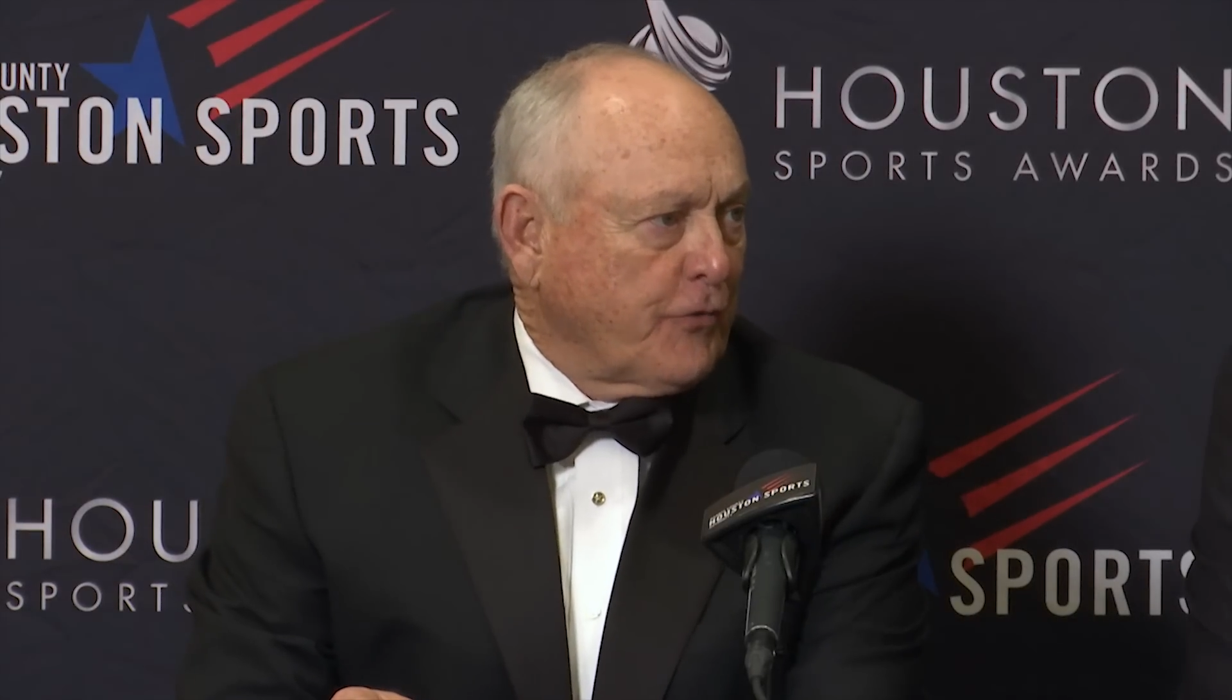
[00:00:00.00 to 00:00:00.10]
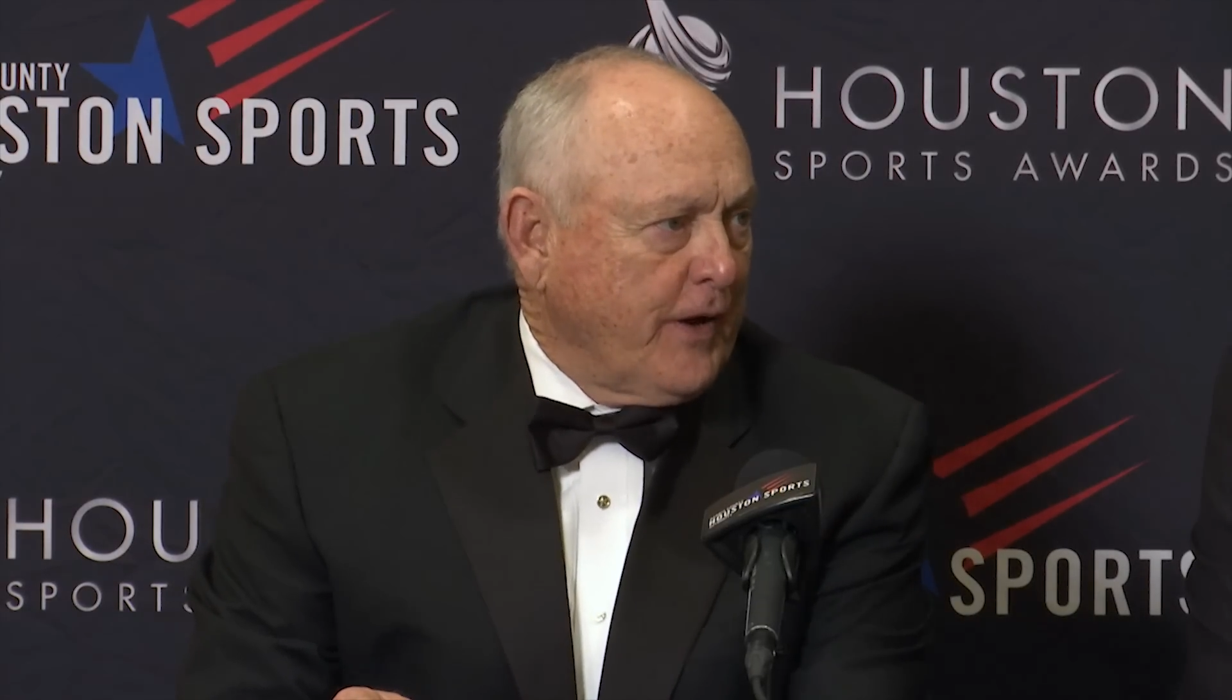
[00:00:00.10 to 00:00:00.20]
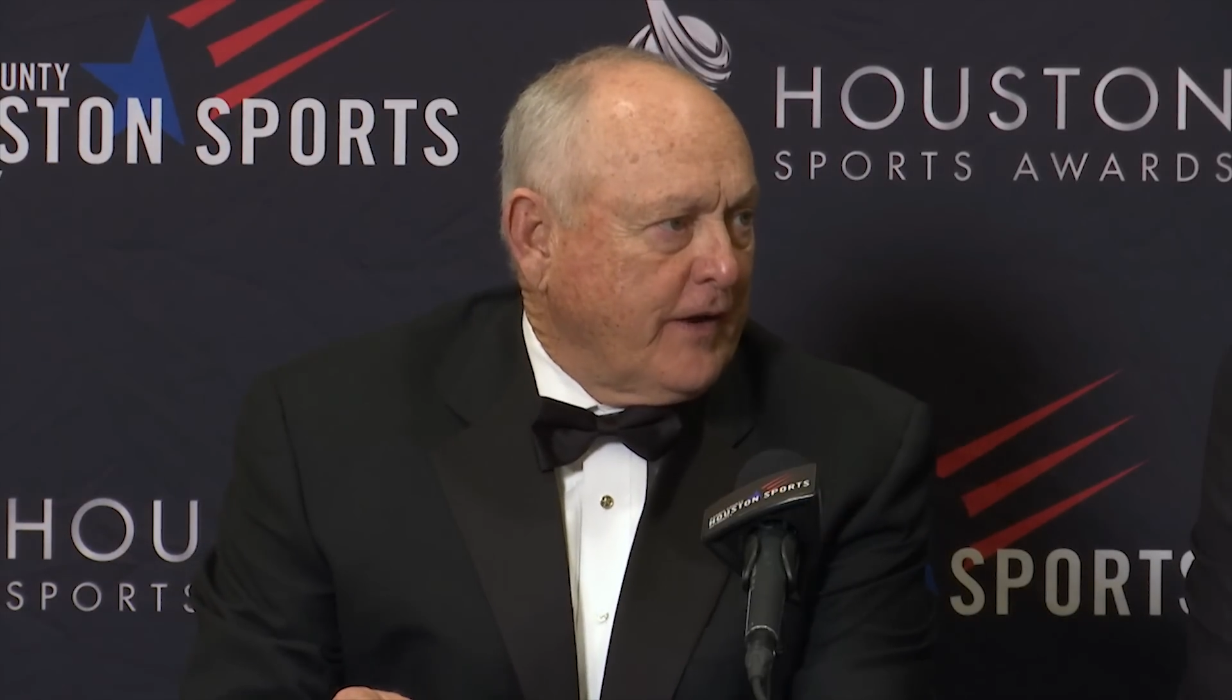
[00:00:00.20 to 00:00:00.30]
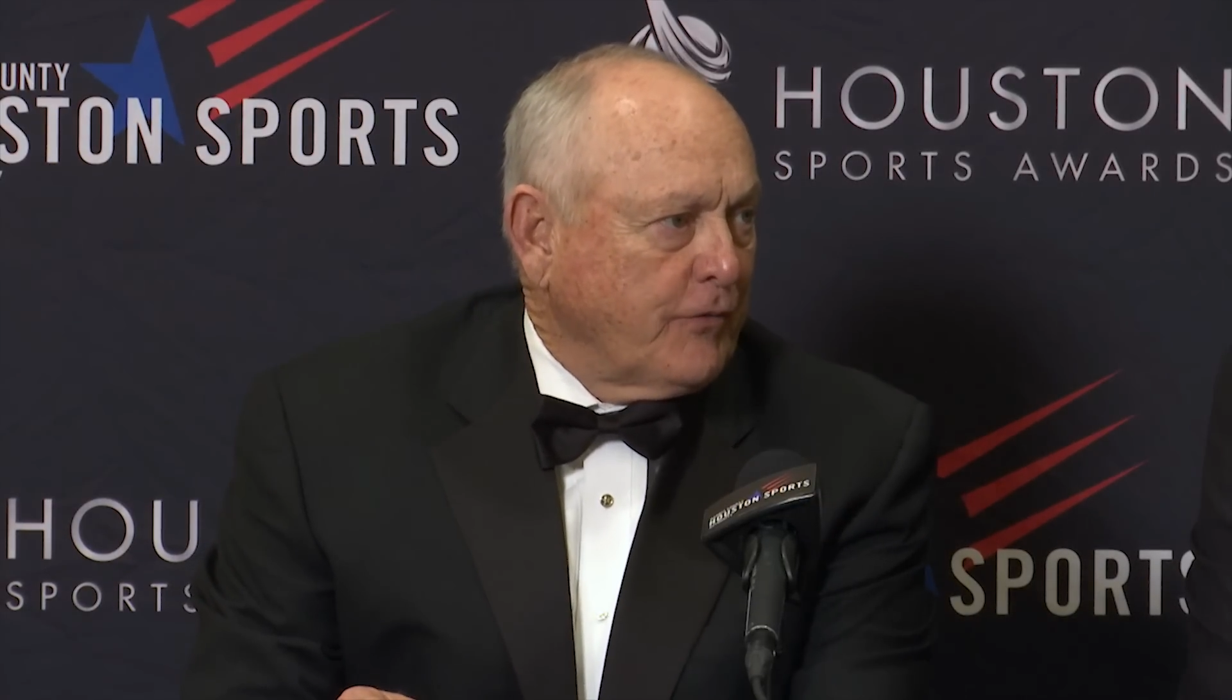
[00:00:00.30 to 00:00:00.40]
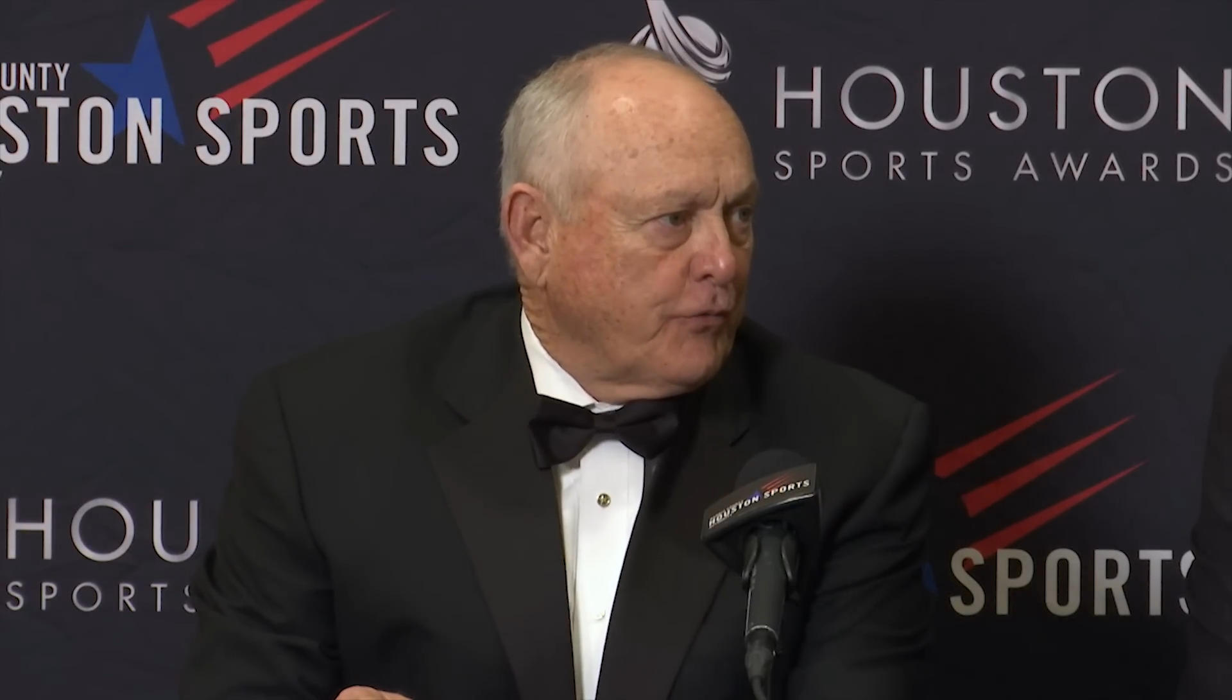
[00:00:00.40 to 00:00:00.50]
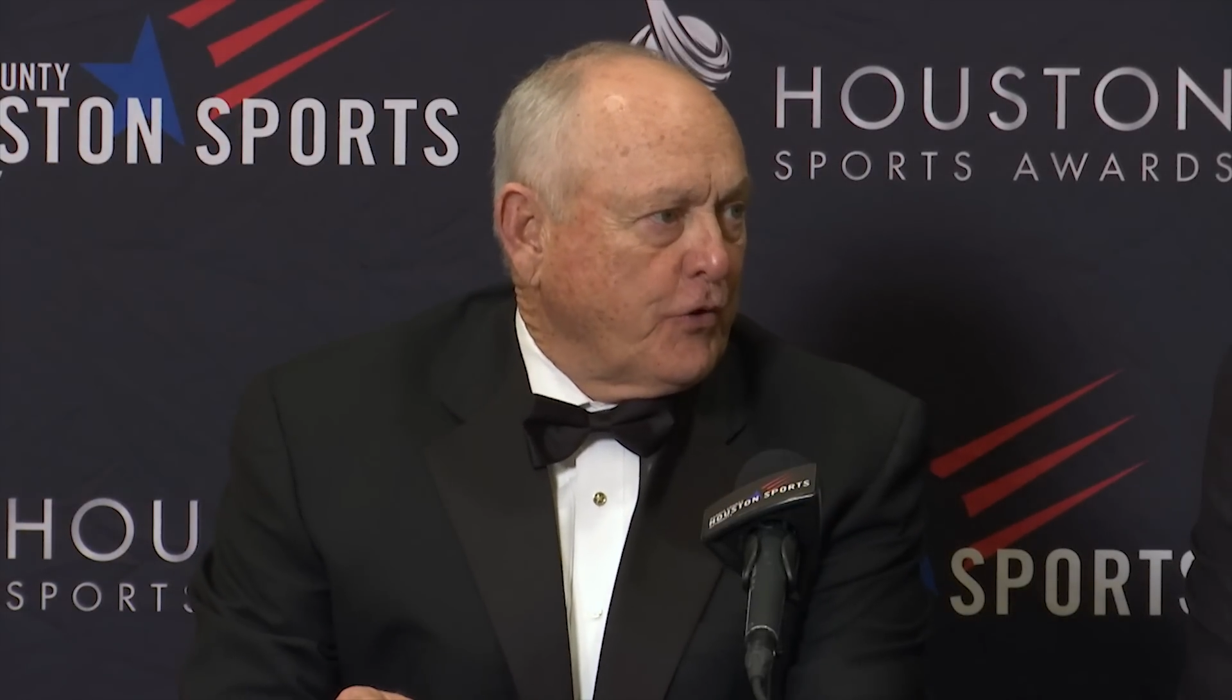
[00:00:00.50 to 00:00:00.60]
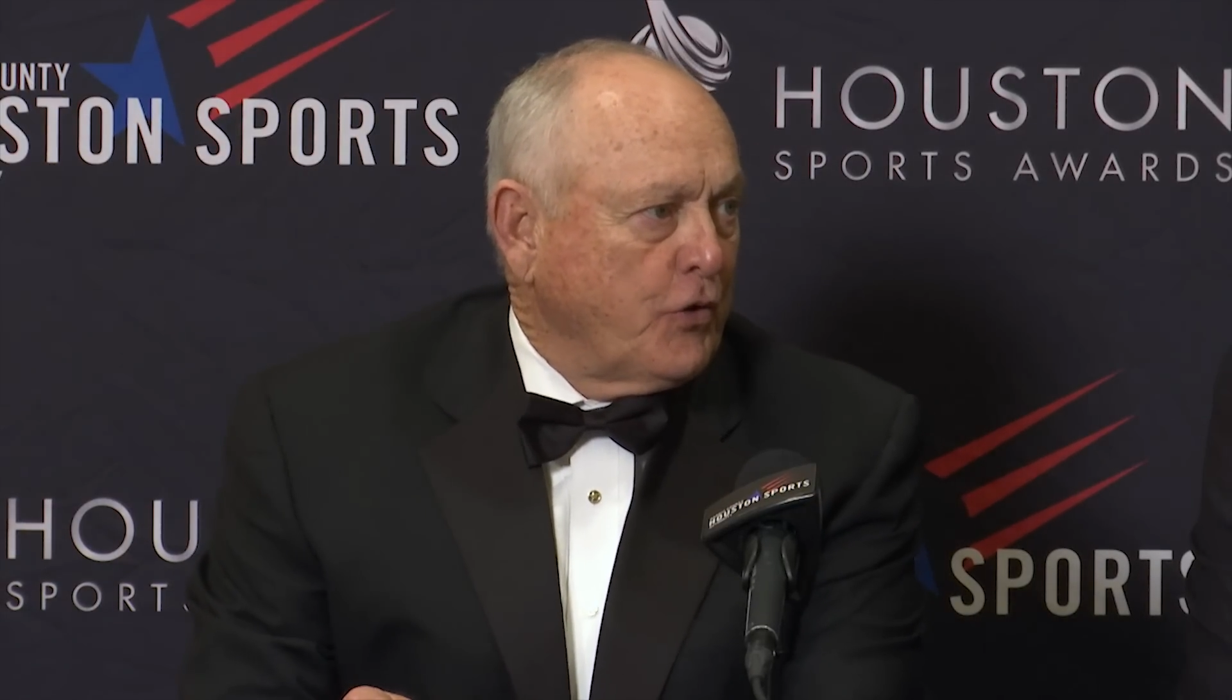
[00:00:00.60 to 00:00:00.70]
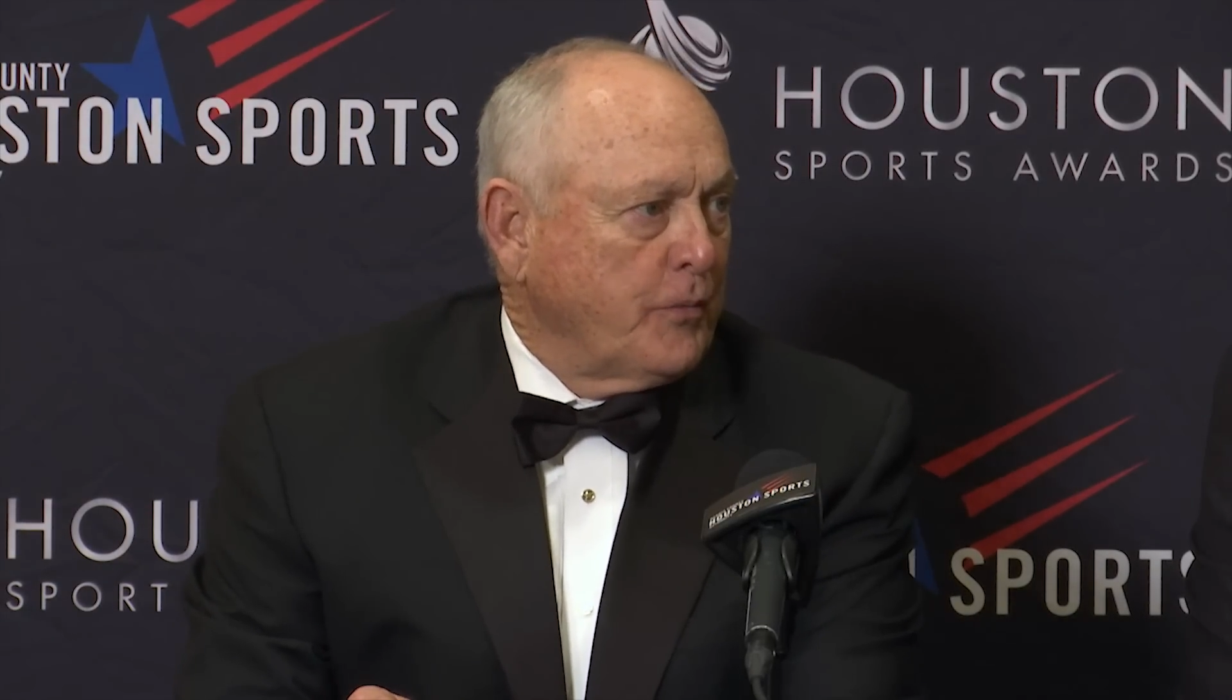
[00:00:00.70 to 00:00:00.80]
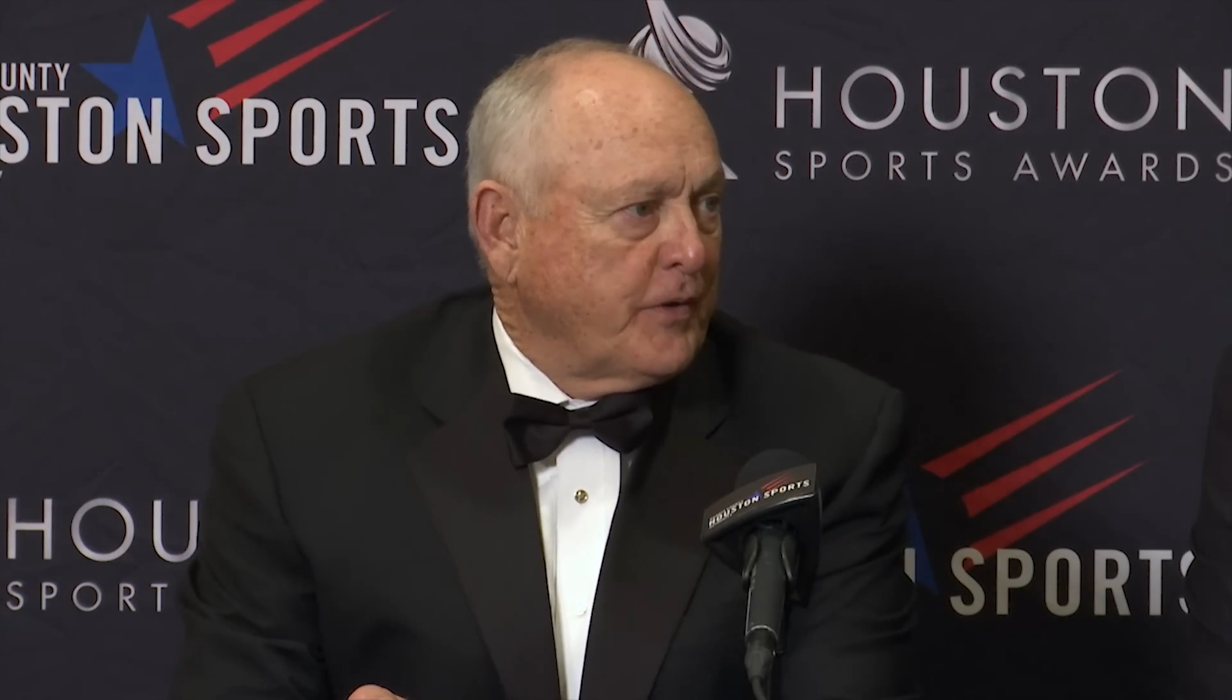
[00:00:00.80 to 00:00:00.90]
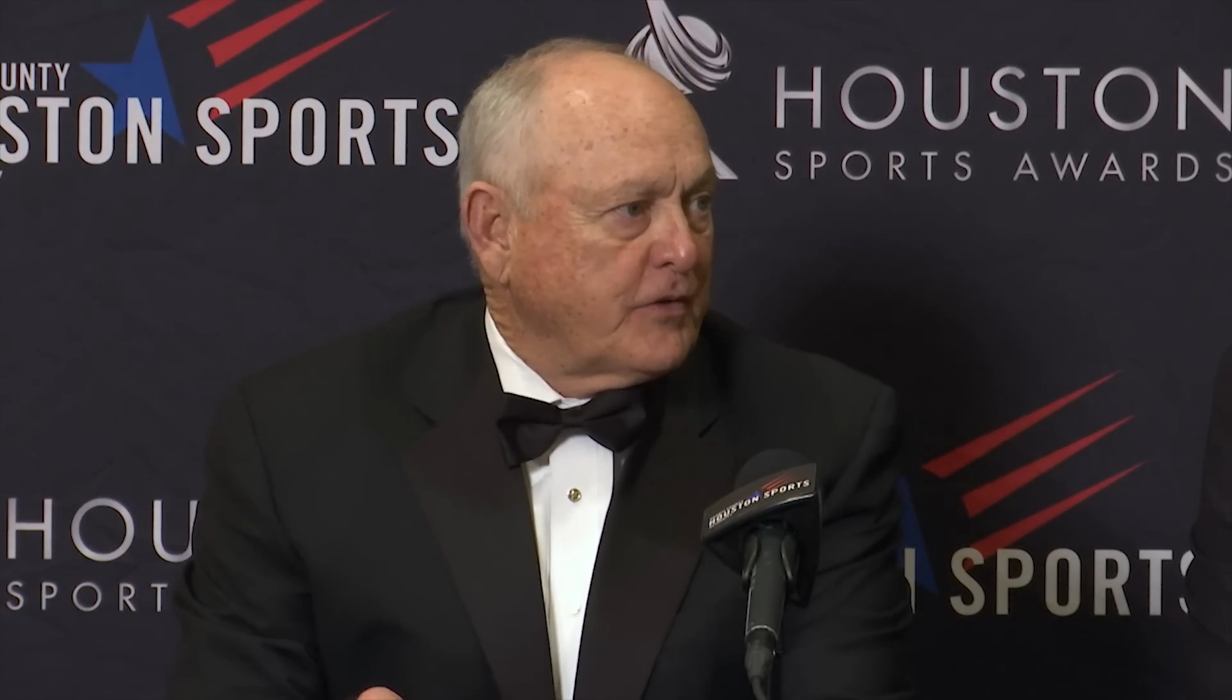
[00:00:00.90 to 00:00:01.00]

around the room